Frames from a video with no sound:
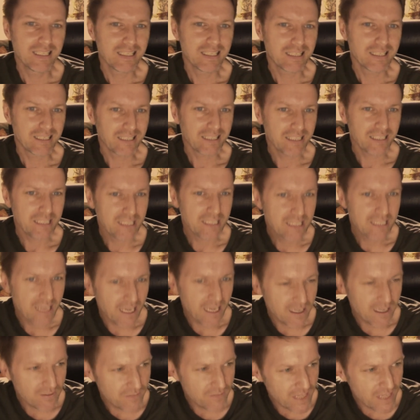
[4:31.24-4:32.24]
he
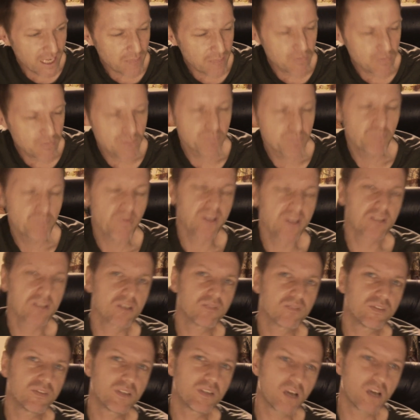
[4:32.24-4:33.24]
gave the album a bit
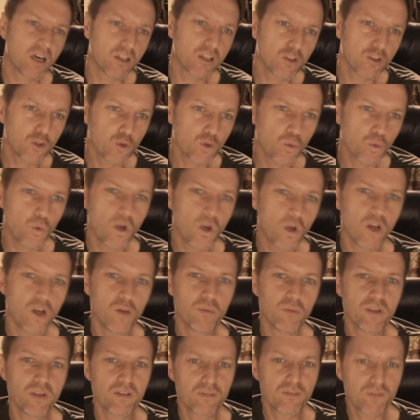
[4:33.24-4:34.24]
of an
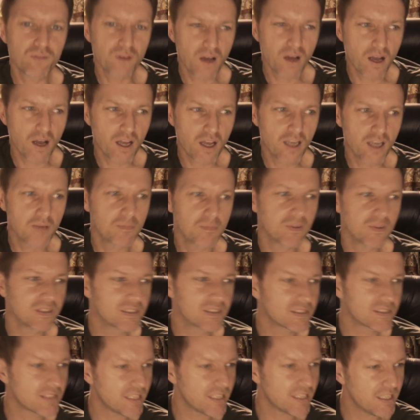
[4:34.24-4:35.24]
underwhelming vibe.
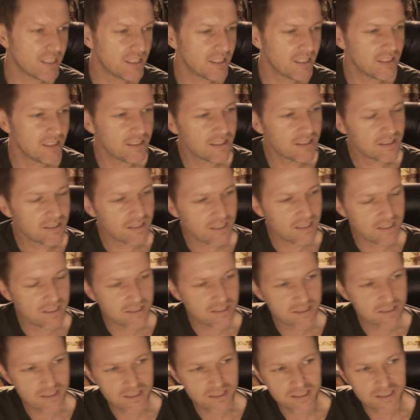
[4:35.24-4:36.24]
He
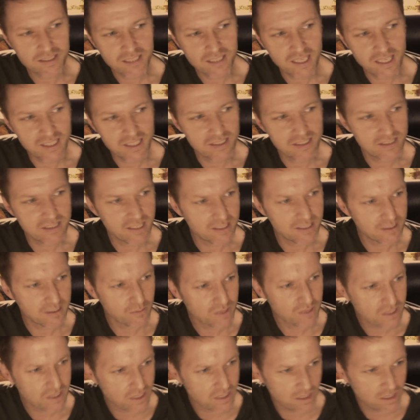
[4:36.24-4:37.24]
to this day thinks it
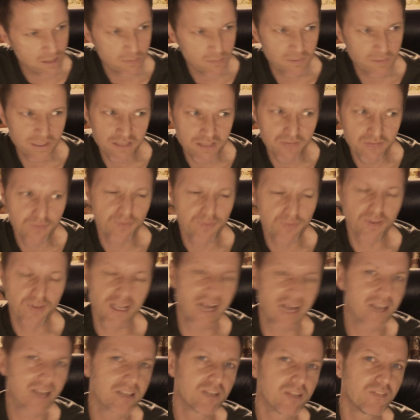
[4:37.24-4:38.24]
was still a bit
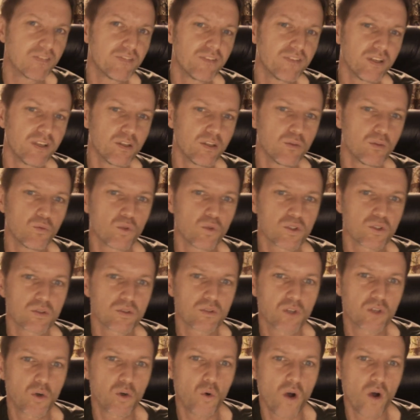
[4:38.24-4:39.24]
flat and the feel
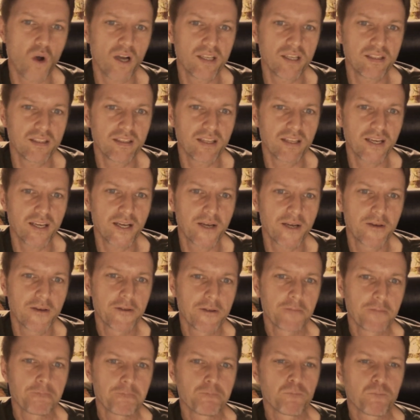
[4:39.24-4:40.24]
wasn't quite there.
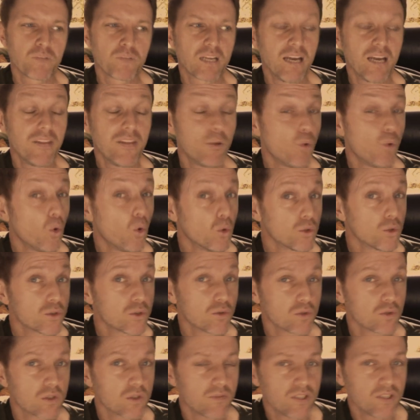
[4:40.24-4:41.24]
And there were all
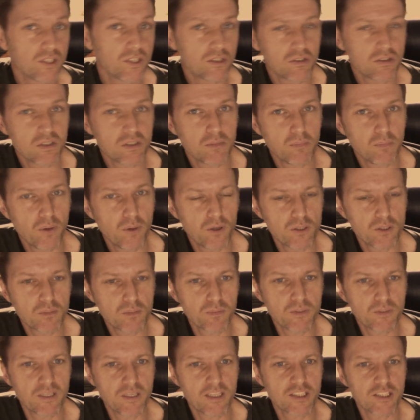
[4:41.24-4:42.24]
sorts of issues in
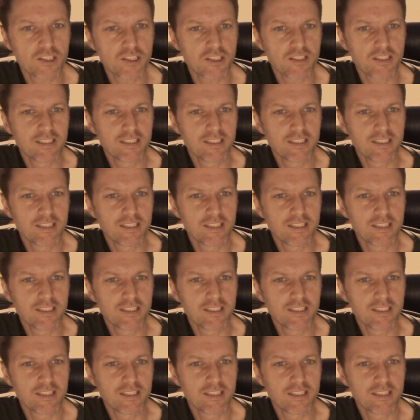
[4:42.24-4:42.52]
post-production.